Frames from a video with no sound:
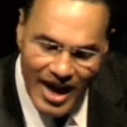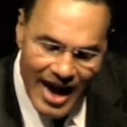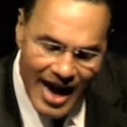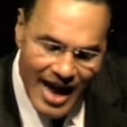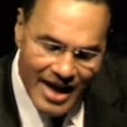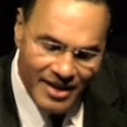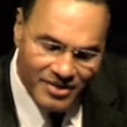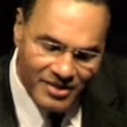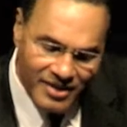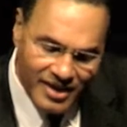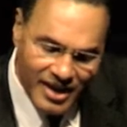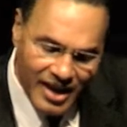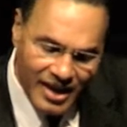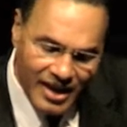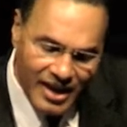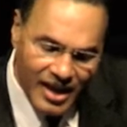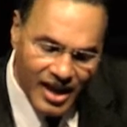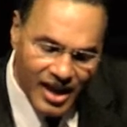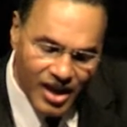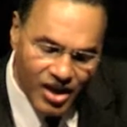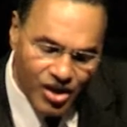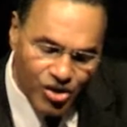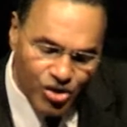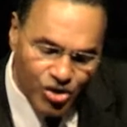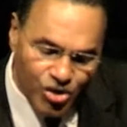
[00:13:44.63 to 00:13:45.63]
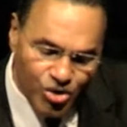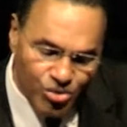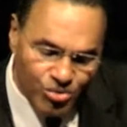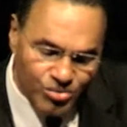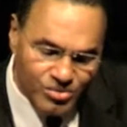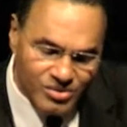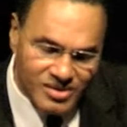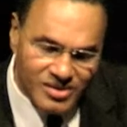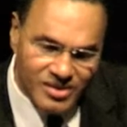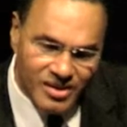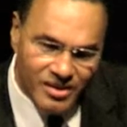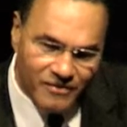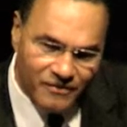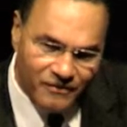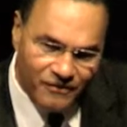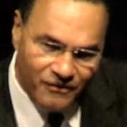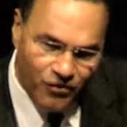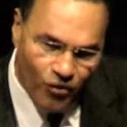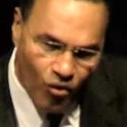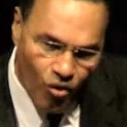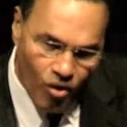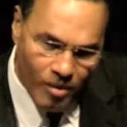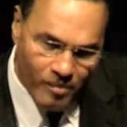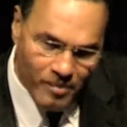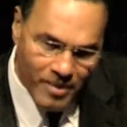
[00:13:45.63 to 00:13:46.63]
And then he used the
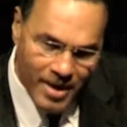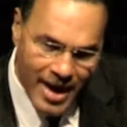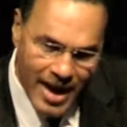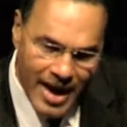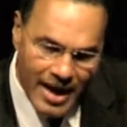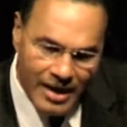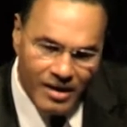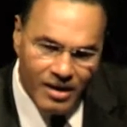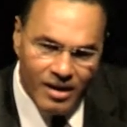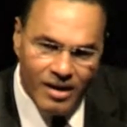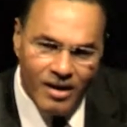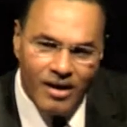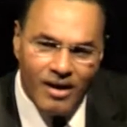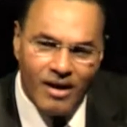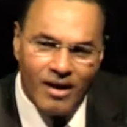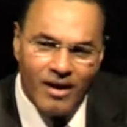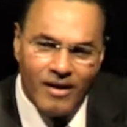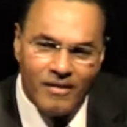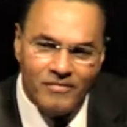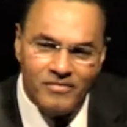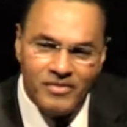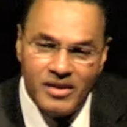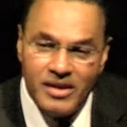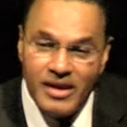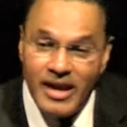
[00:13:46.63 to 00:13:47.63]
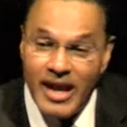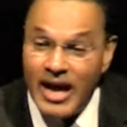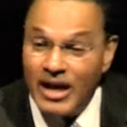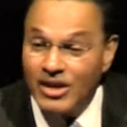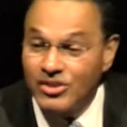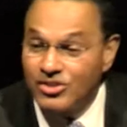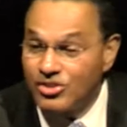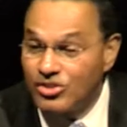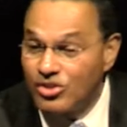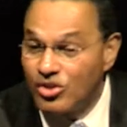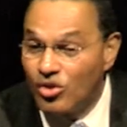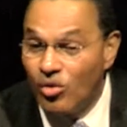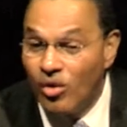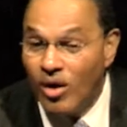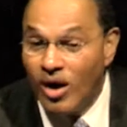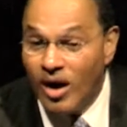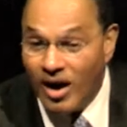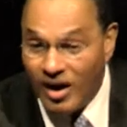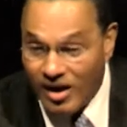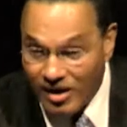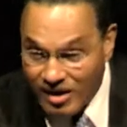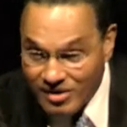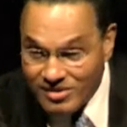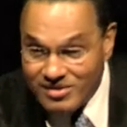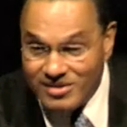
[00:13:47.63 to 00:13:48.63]
format of the National
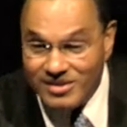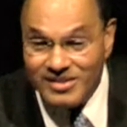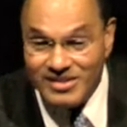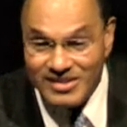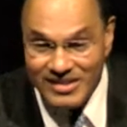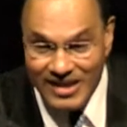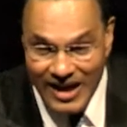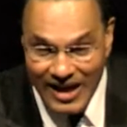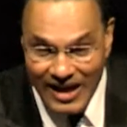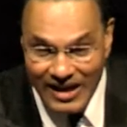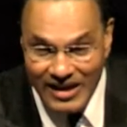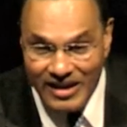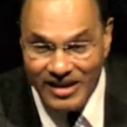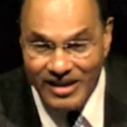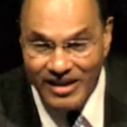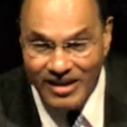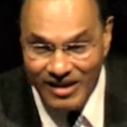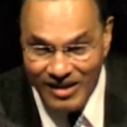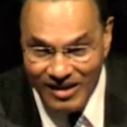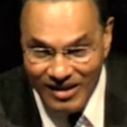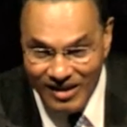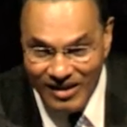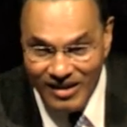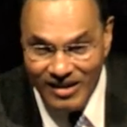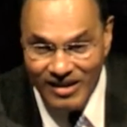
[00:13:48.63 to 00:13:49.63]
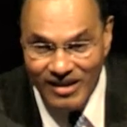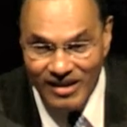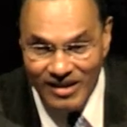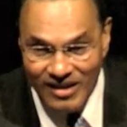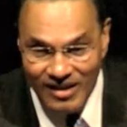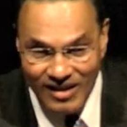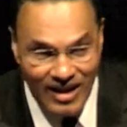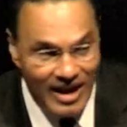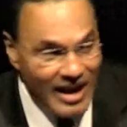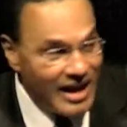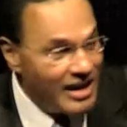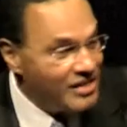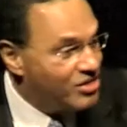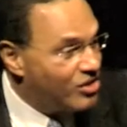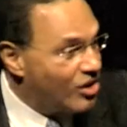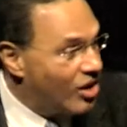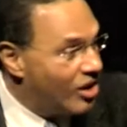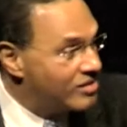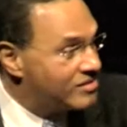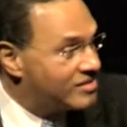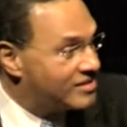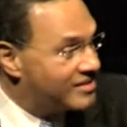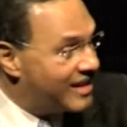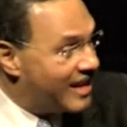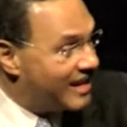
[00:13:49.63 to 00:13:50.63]
Honor Society. I
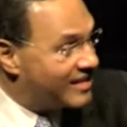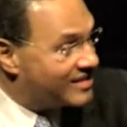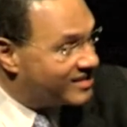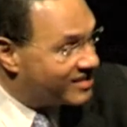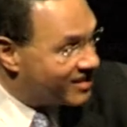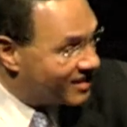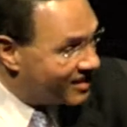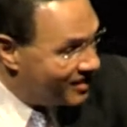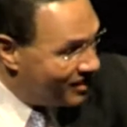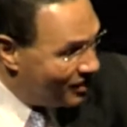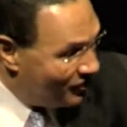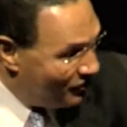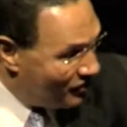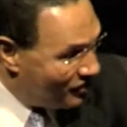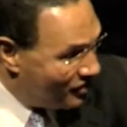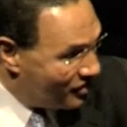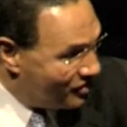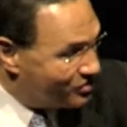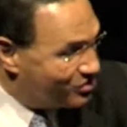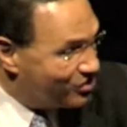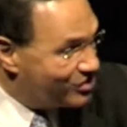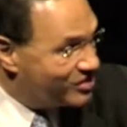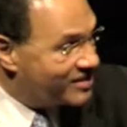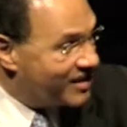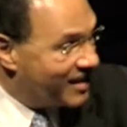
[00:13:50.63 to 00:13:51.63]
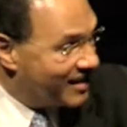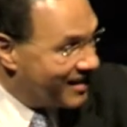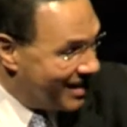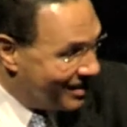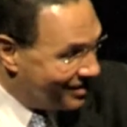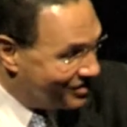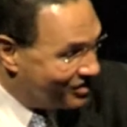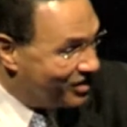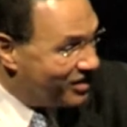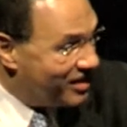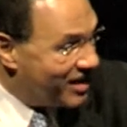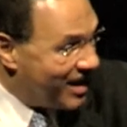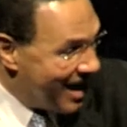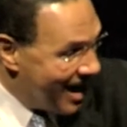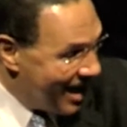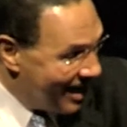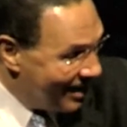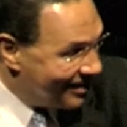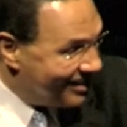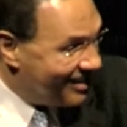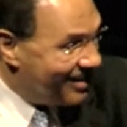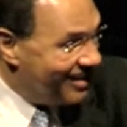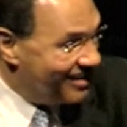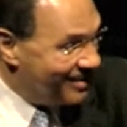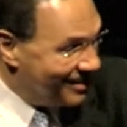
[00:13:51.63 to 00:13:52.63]
thought that's significant to say that
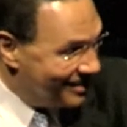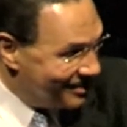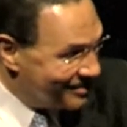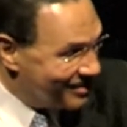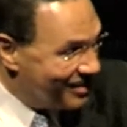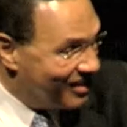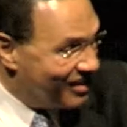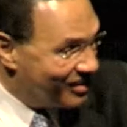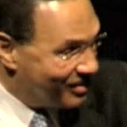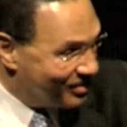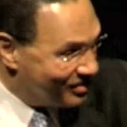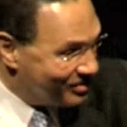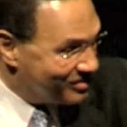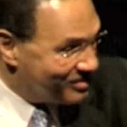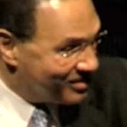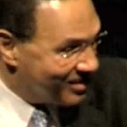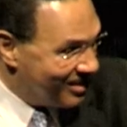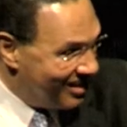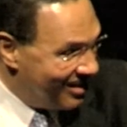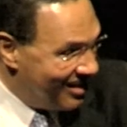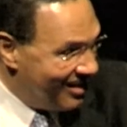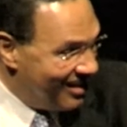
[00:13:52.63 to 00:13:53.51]
tonight in this honors.